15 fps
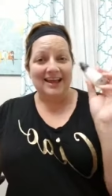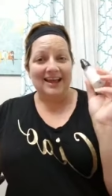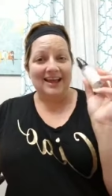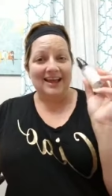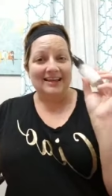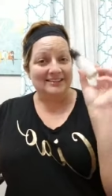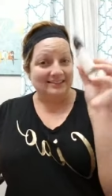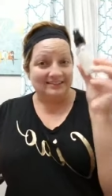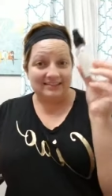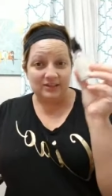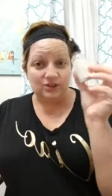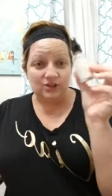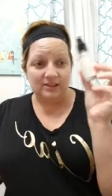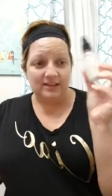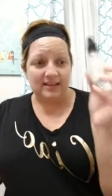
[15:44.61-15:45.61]
It doesn't
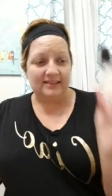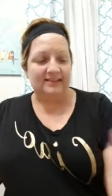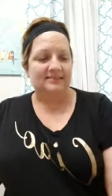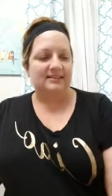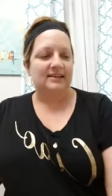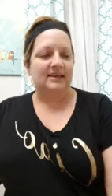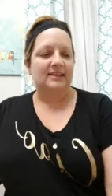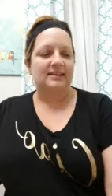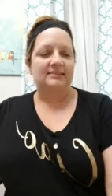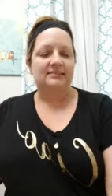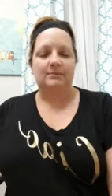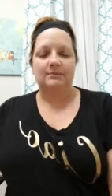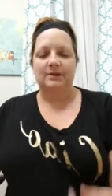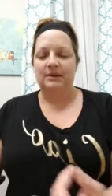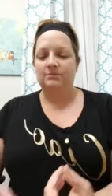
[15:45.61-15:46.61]
look like this again. It's
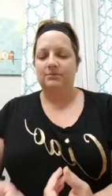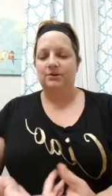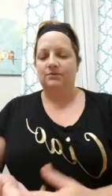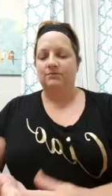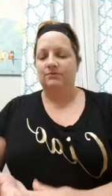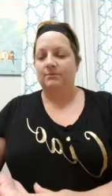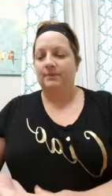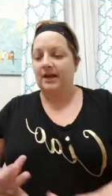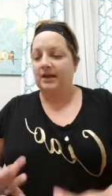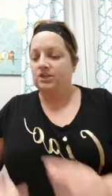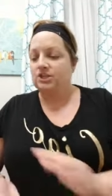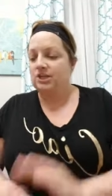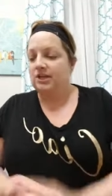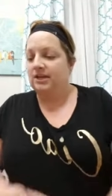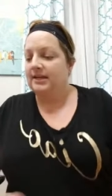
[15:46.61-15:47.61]
coming in beautiful
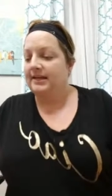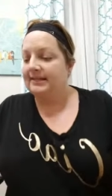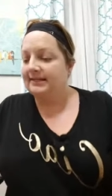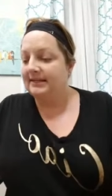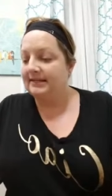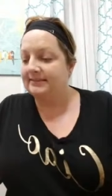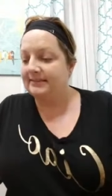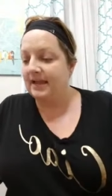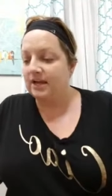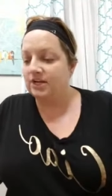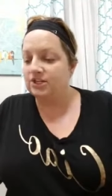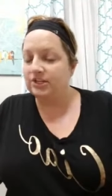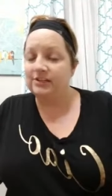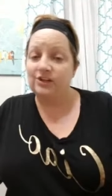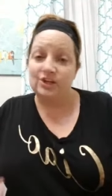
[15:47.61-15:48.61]
packaging. It is
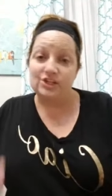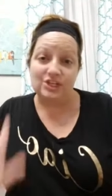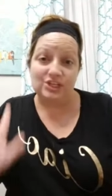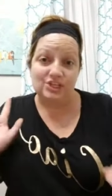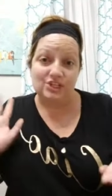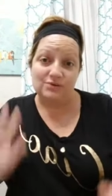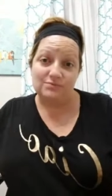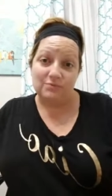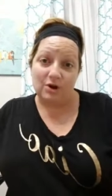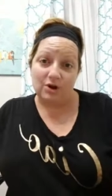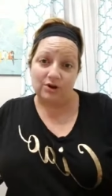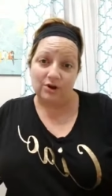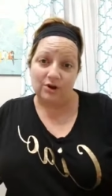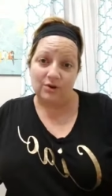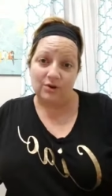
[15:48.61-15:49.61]
actually launching
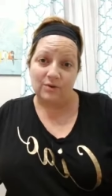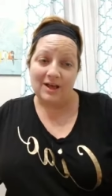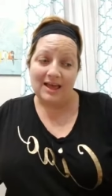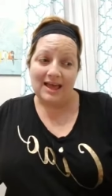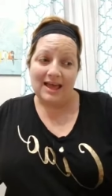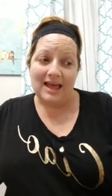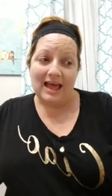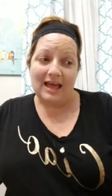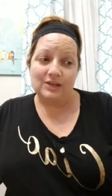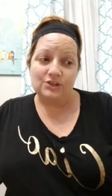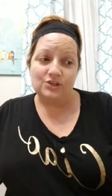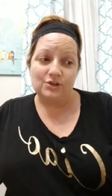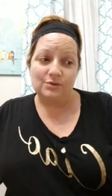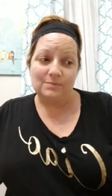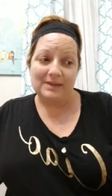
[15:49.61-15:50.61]
tomorrow at
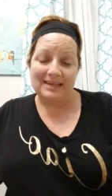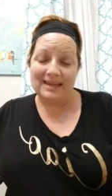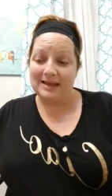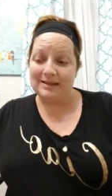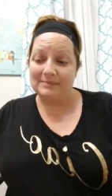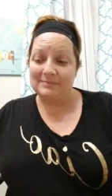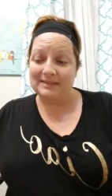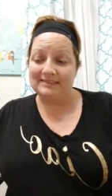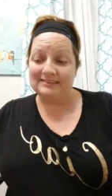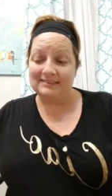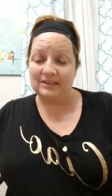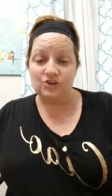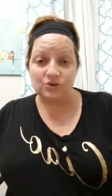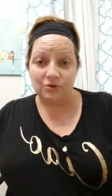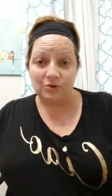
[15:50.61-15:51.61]
2 p.m.
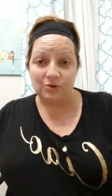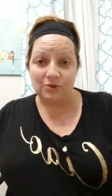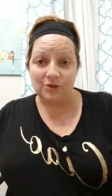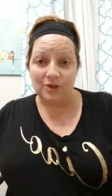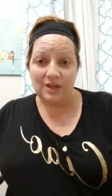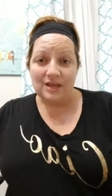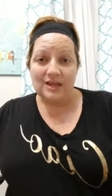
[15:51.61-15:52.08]
Central.